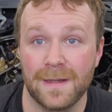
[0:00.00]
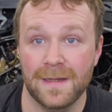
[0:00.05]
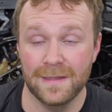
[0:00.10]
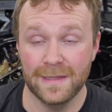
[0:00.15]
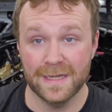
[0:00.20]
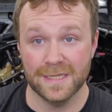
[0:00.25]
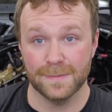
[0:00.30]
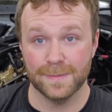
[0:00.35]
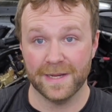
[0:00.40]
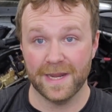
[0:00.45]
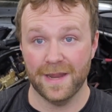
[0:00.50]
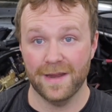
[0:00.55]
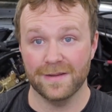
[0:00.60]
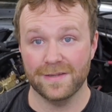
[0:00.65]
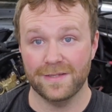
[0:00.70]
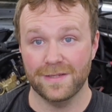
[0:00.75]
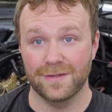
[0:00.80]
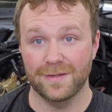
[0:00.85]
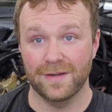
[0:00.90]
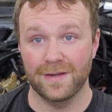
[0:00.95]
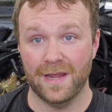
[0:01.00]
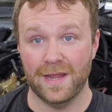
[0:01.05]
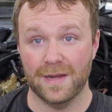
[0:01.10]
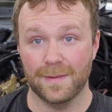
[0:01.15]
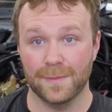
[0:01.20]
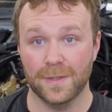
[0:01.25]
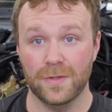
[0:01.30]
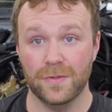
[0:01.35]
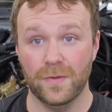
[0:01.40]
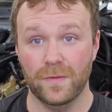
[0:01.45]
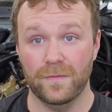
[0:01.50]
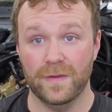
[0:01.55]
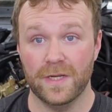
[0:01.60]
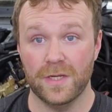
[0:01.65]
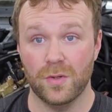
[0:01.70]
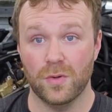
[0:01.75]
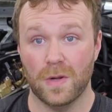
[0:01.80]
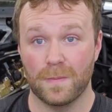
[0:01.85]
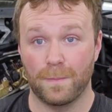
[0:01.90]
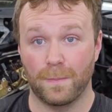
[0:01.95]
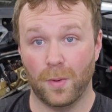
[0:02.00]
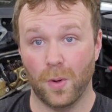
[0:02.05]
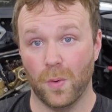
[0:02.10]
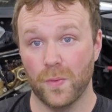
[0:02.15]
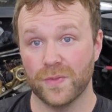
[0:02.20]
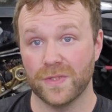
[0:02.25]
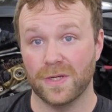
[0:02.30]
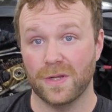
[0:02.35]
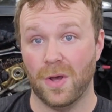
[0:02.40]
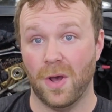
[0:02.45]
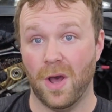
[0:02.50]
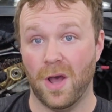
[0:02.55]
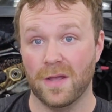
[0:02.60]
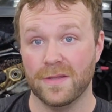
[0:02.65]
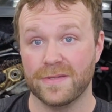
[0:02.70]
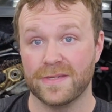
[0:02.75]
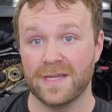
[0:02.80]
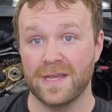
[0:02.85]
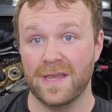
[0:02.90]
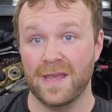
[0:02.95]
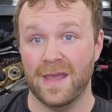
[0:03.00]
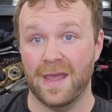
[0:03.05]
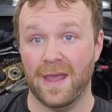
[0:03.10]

Lance Mechanics here today, and I'm going to do a video on pros and cons.